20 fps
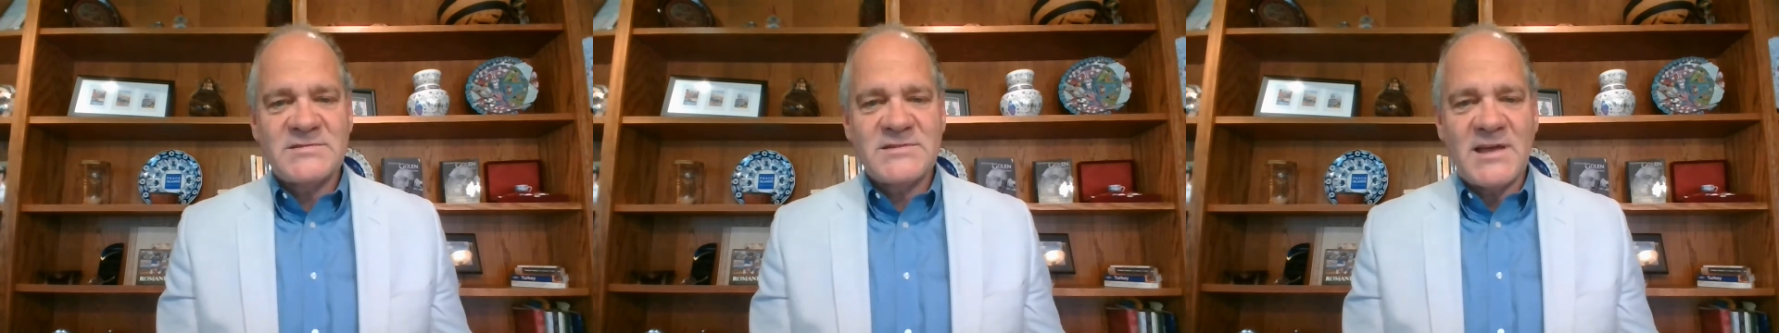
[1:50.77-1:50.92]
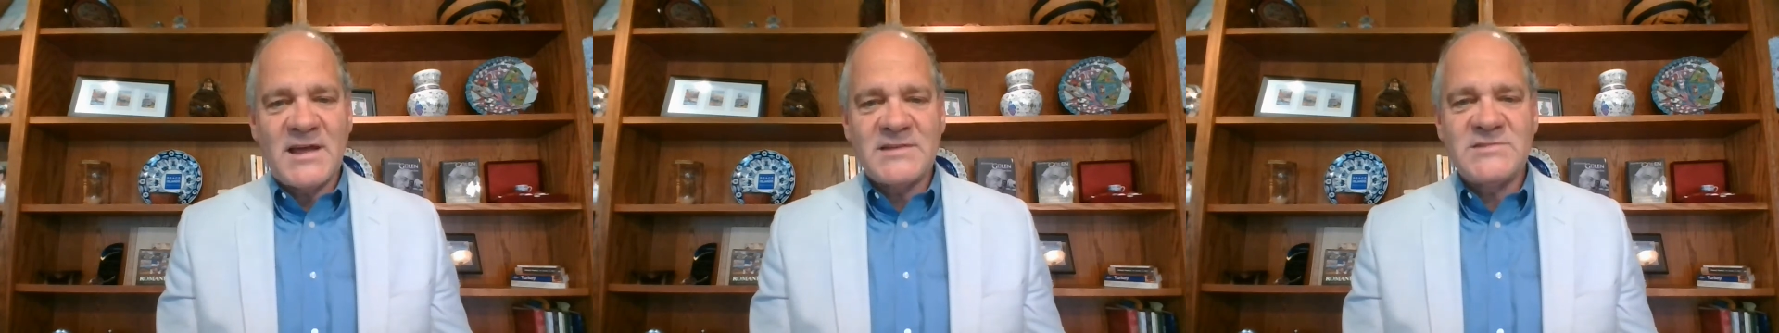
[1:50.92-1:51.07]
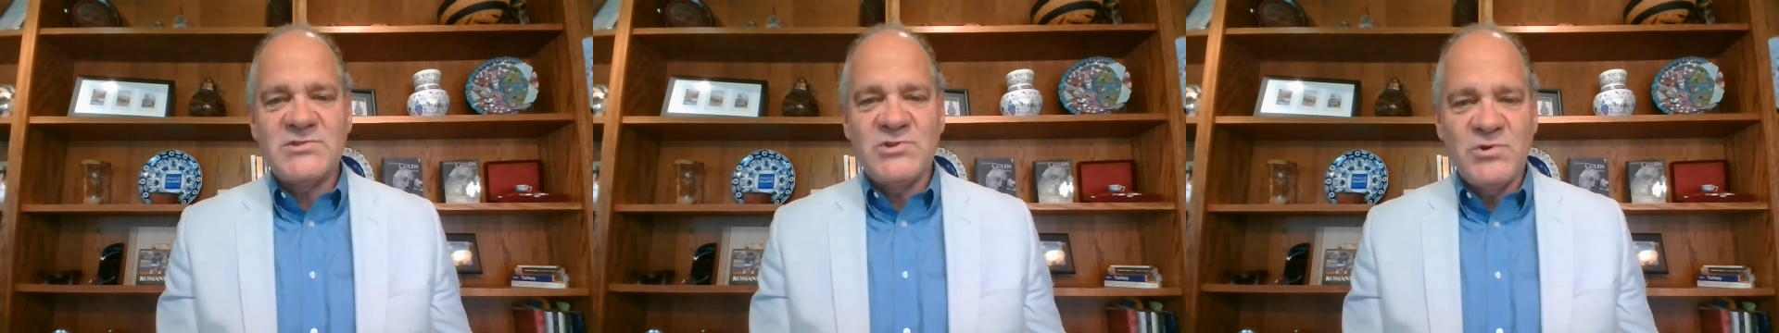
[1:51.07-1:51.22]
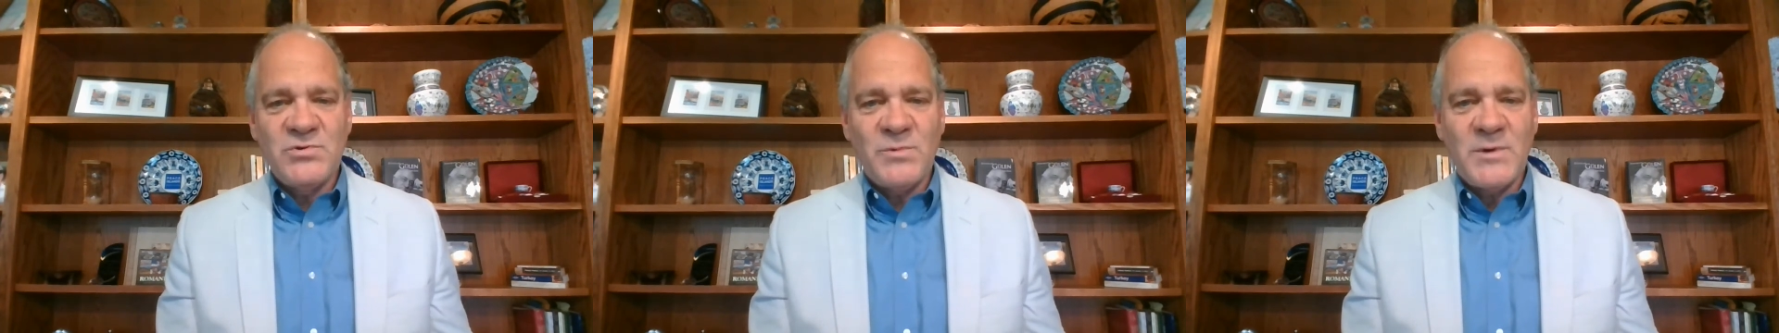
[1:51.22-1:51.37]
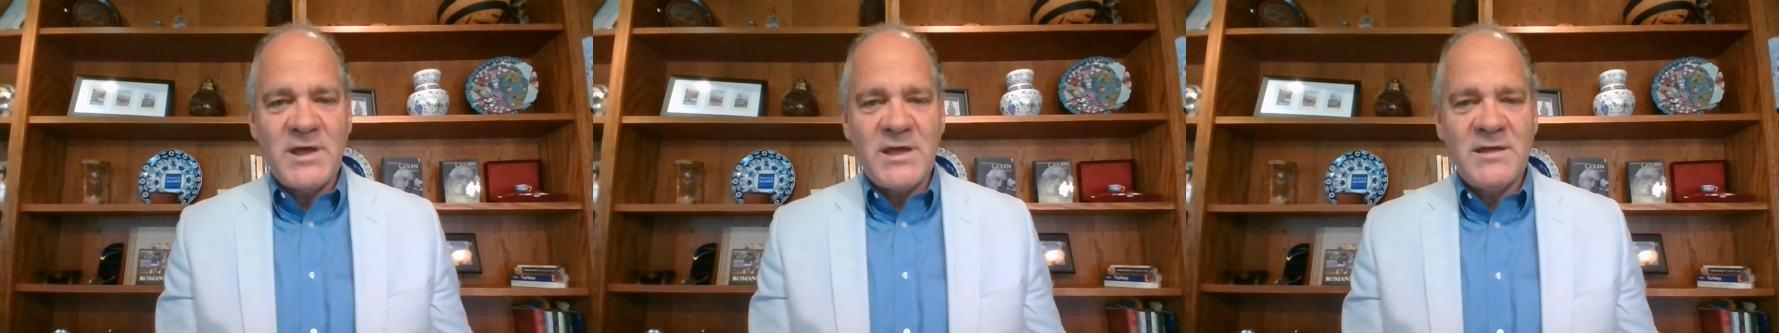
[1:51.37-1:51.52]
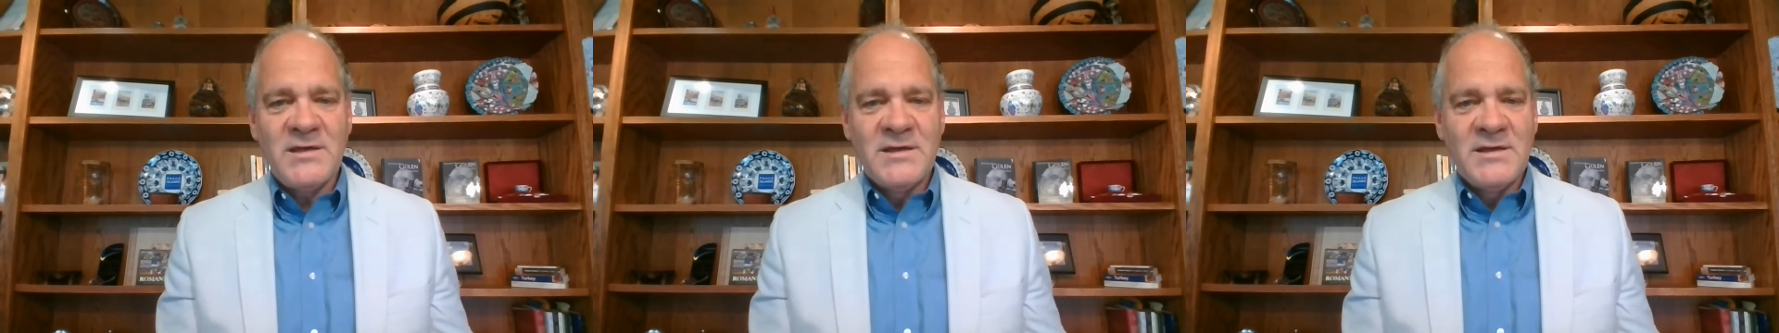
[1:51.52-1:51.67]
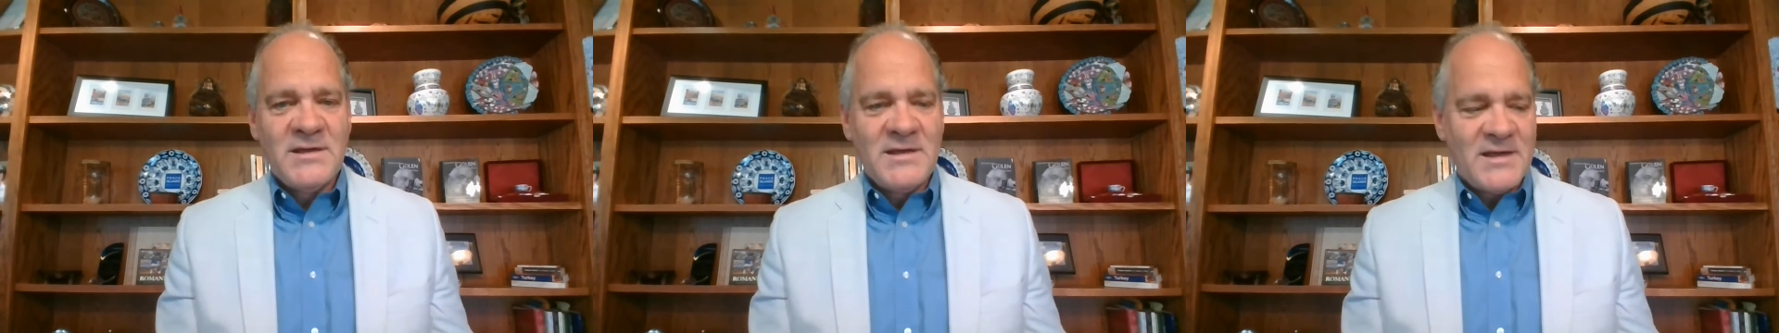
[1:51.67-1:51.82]
God's new way
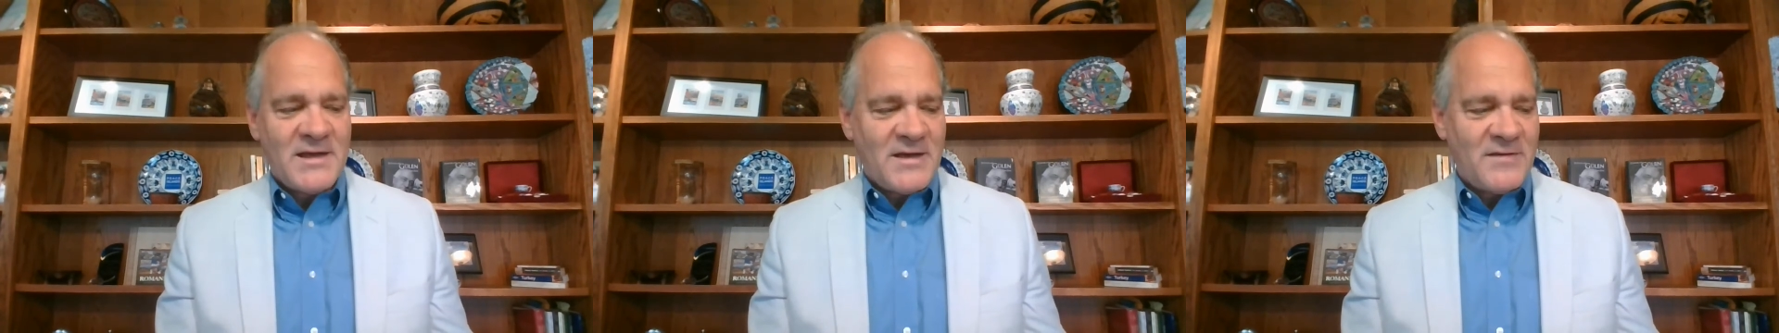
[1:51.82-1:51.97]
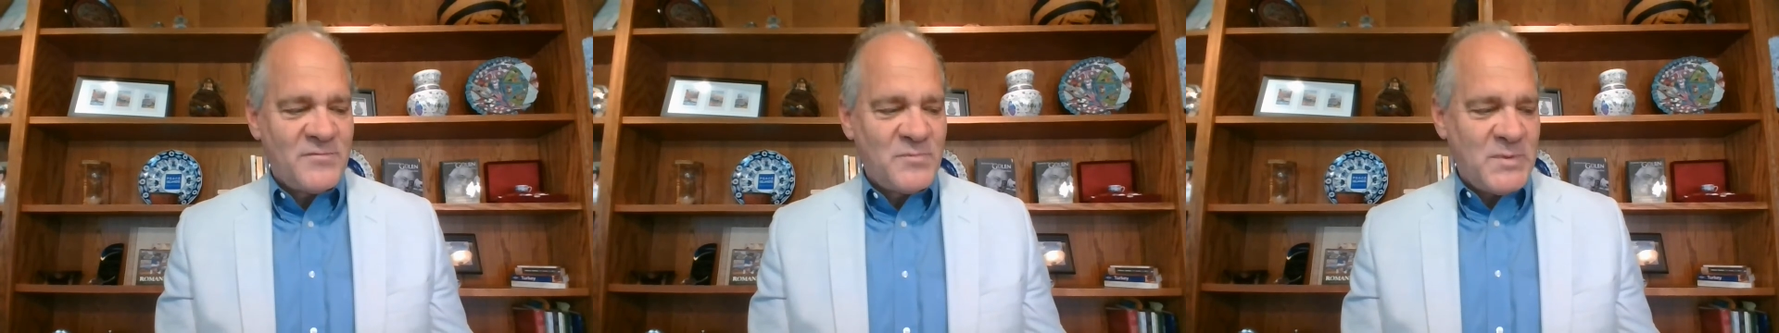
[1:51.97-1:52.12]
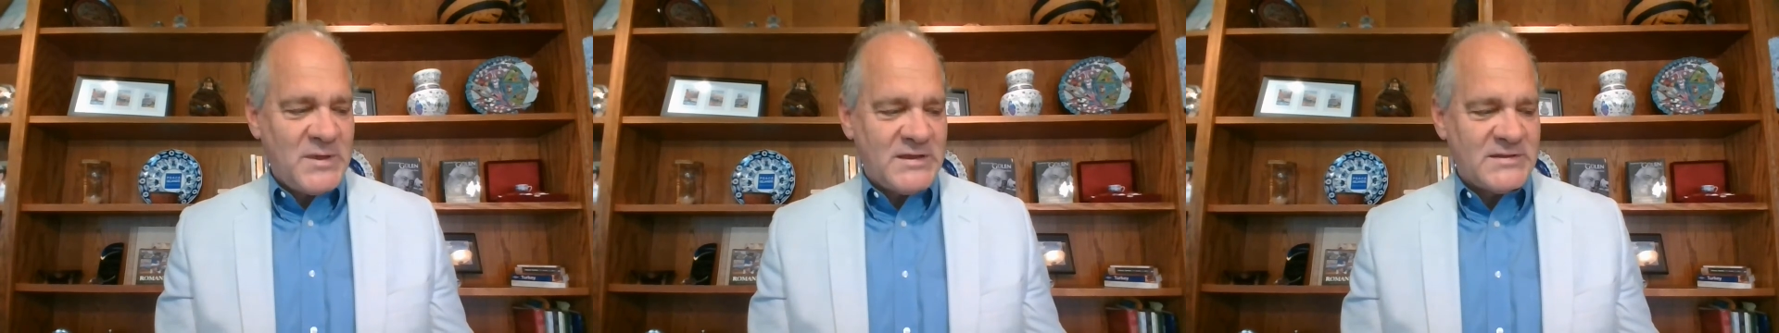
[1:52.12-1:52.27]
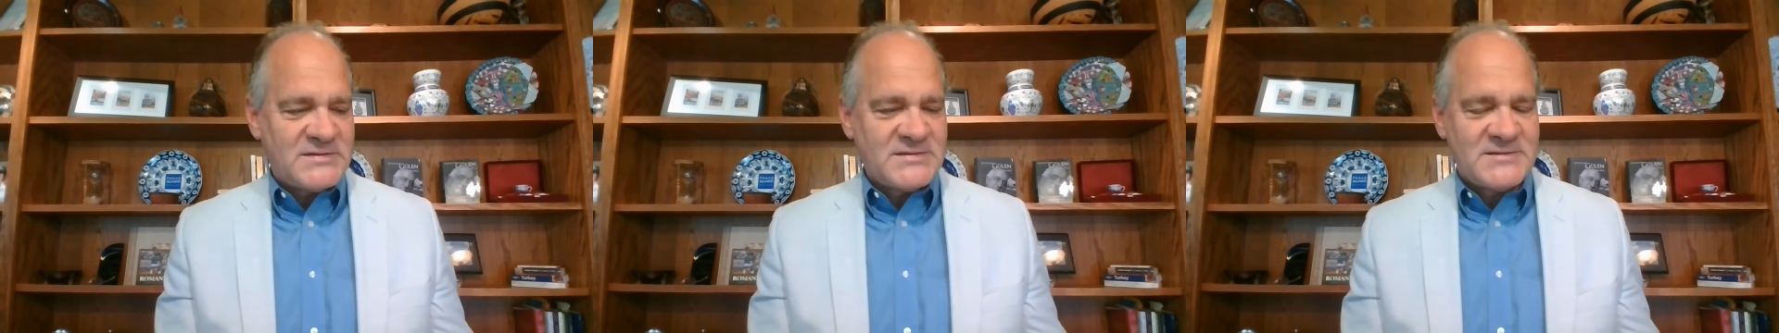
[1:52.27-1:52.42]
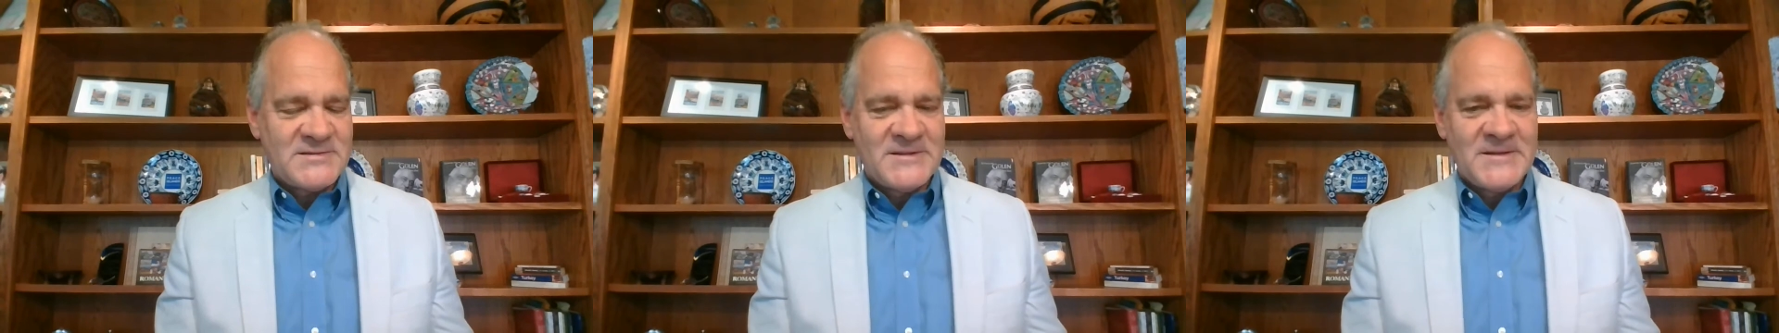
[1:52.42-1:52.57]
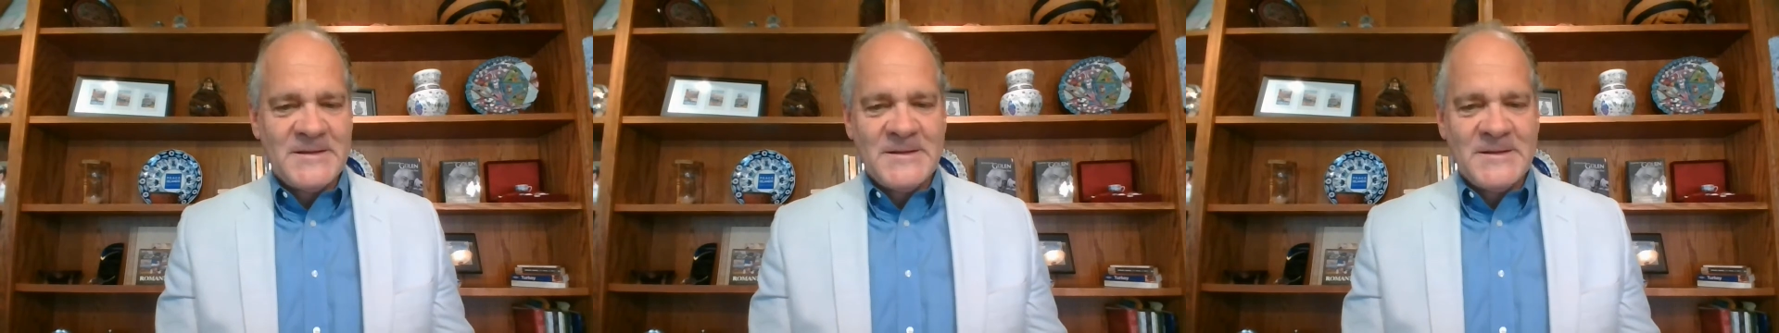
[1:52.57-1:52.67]
of peace.